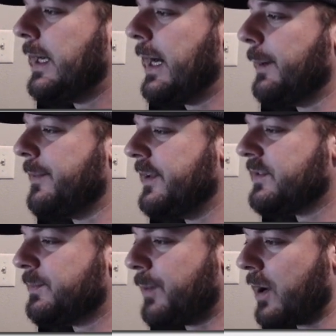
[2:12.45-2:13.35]
Um,
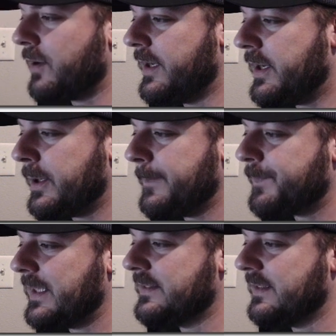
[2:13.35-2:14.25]
this part here
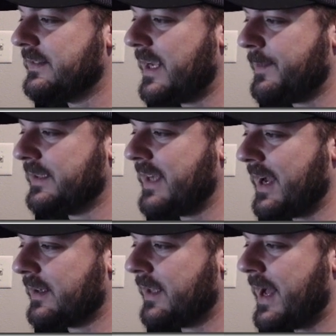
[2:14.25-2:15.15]
is the same
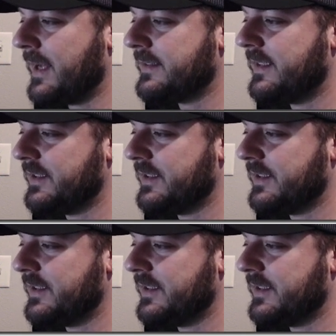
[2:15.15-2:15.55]
exact class.